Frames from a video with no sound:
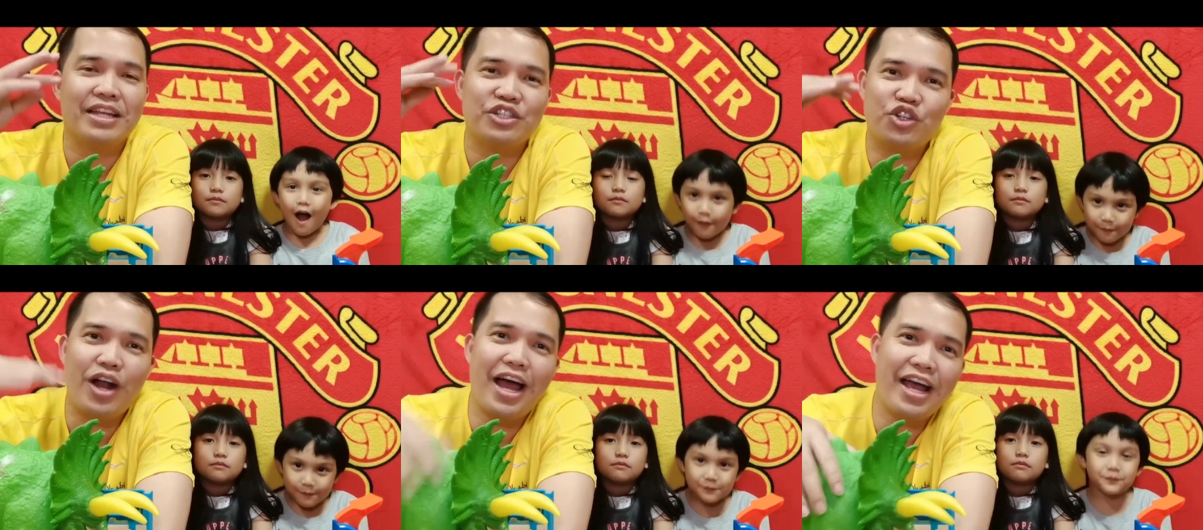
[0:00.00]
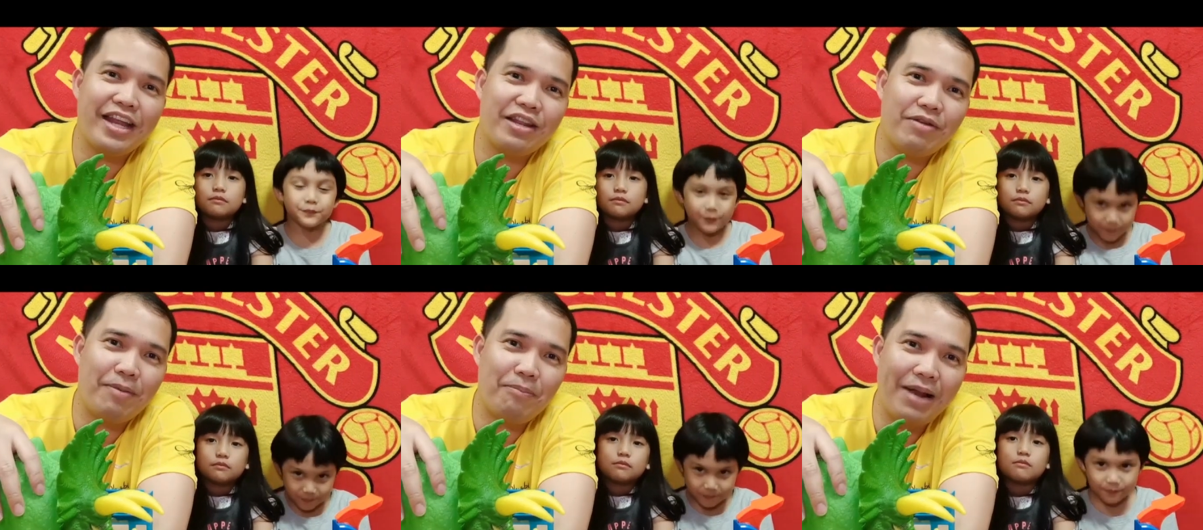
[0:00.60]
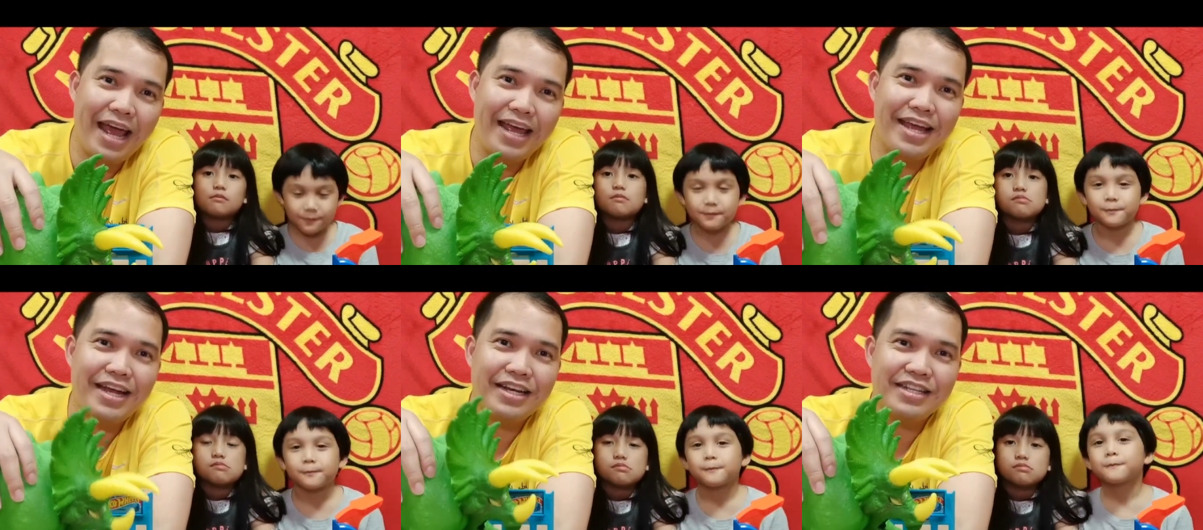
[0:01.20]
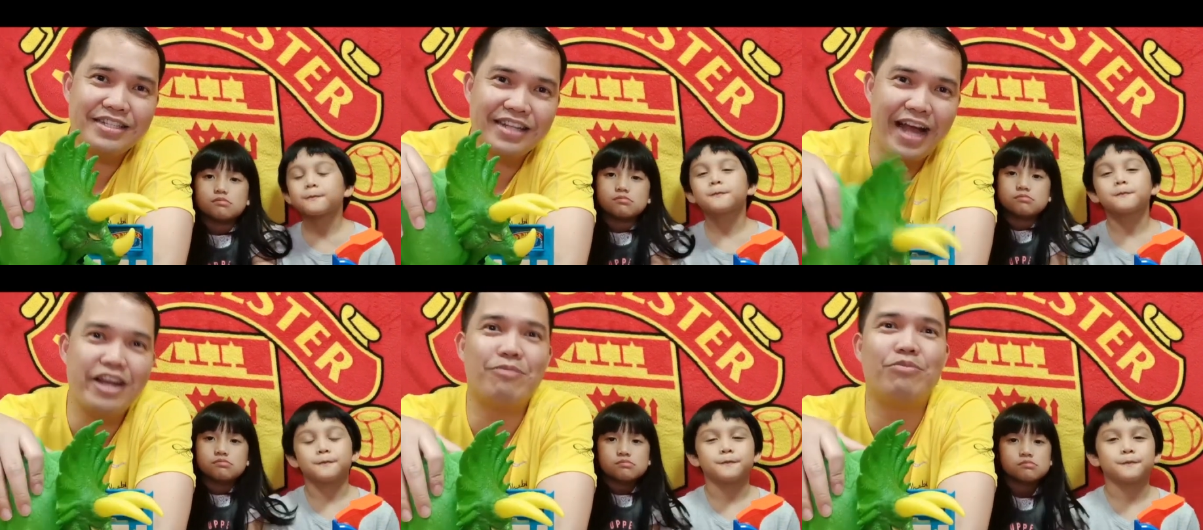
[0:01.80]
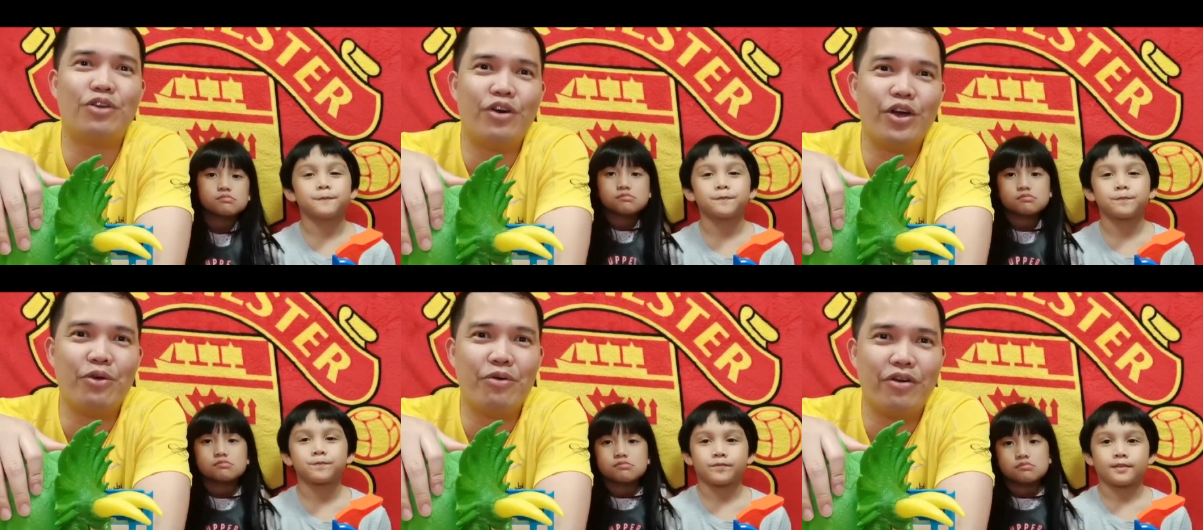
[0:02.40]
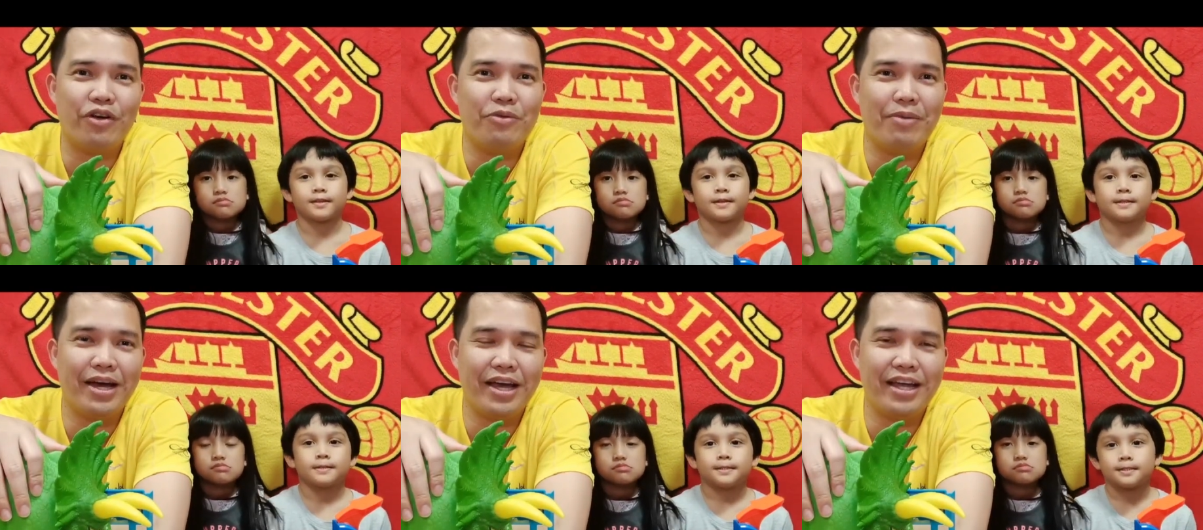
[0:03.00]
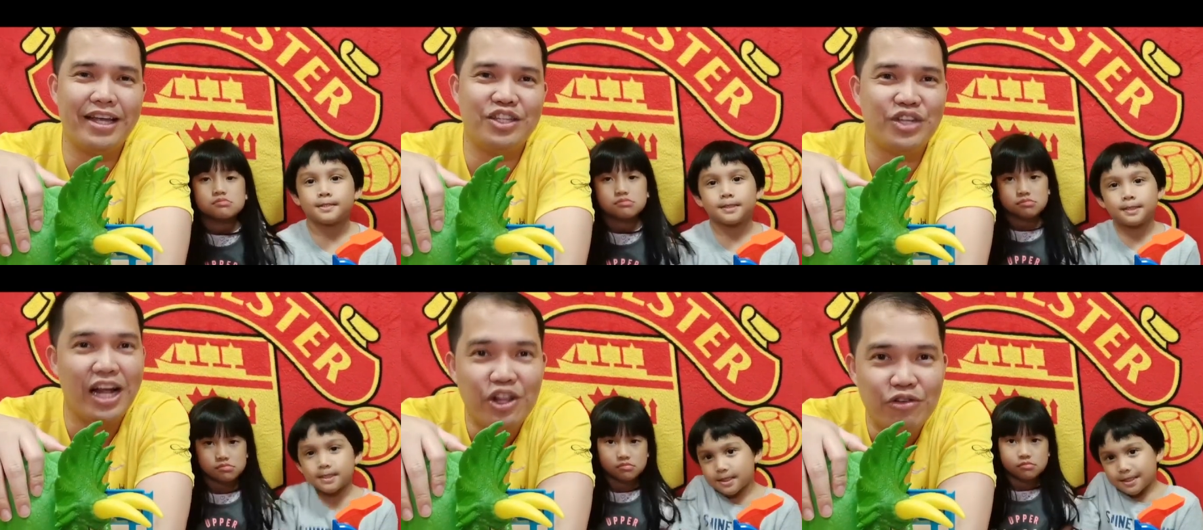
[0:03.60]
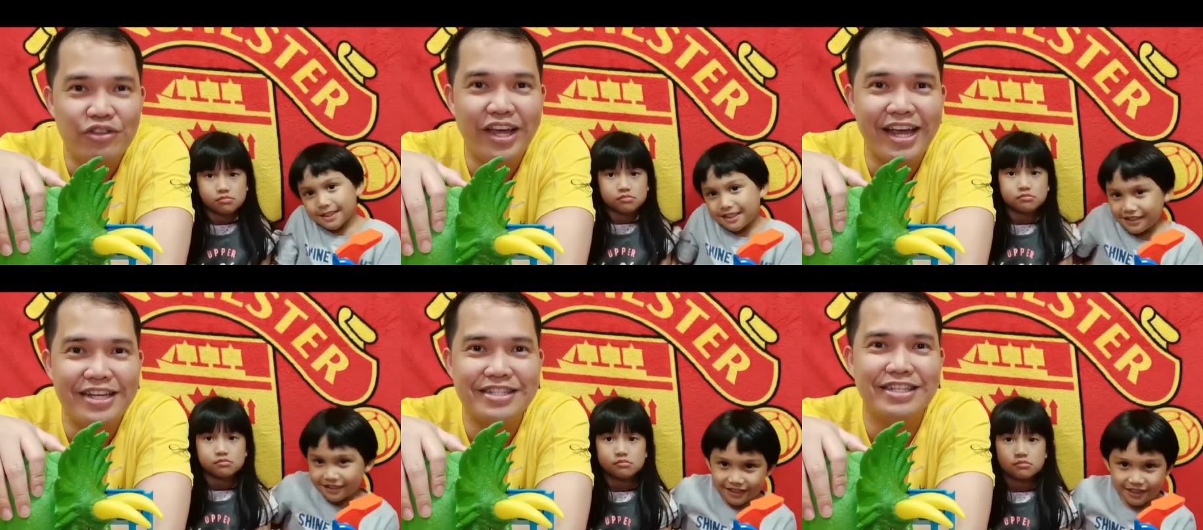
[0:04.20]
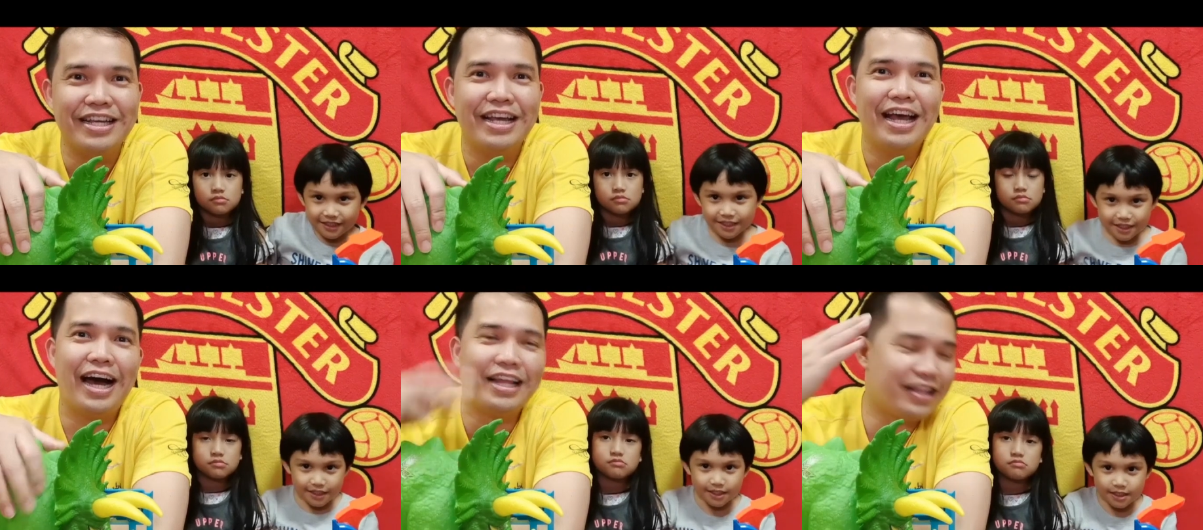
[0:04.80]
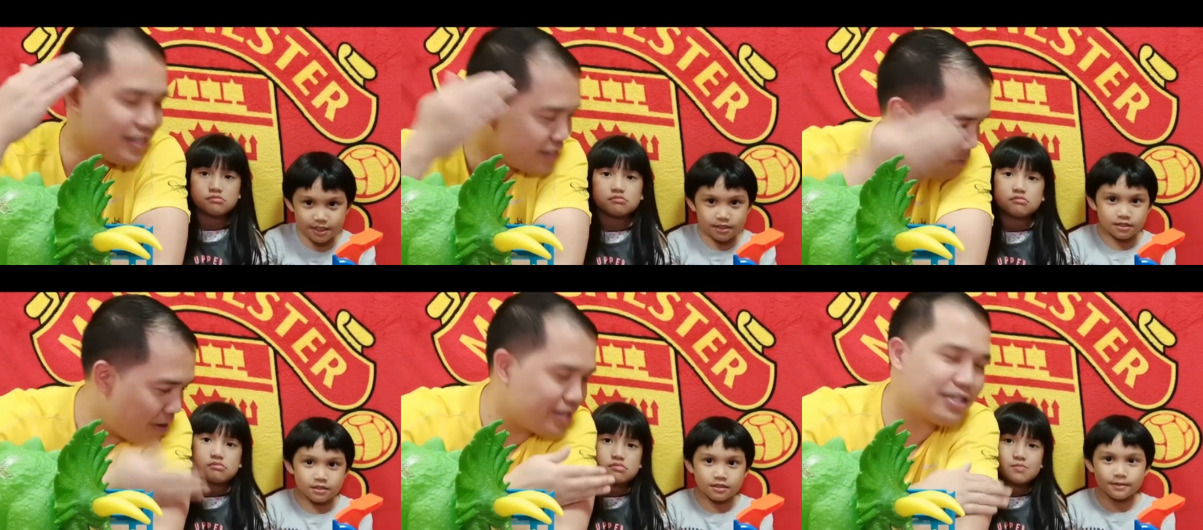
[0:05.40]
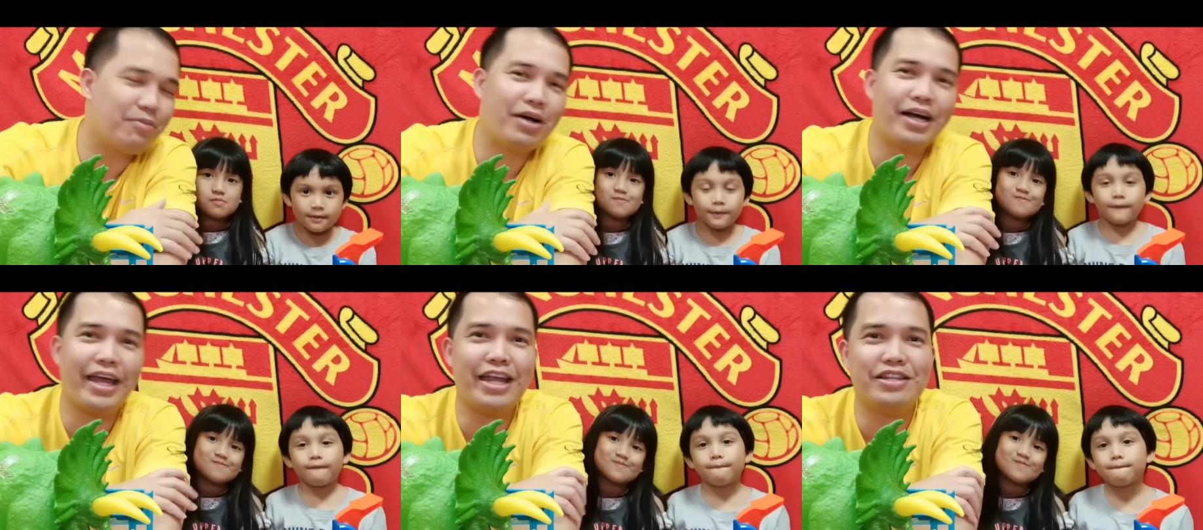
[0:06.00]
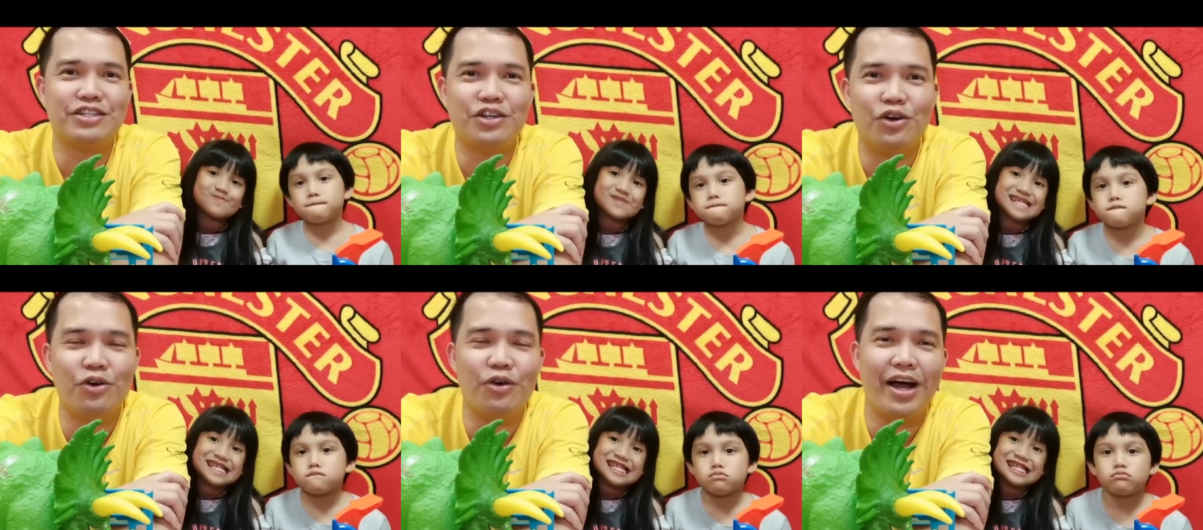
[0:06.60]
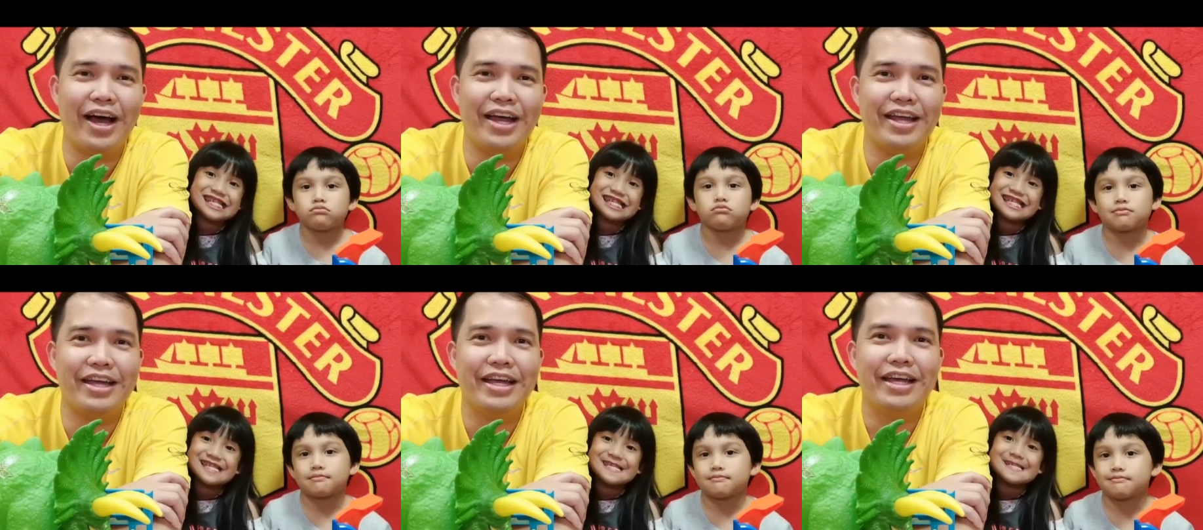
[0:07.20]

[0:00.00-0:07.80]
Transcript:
Speaker 1: tried uh, playing this kind of toy on my childhood days, at least naman sa mga kids ko ay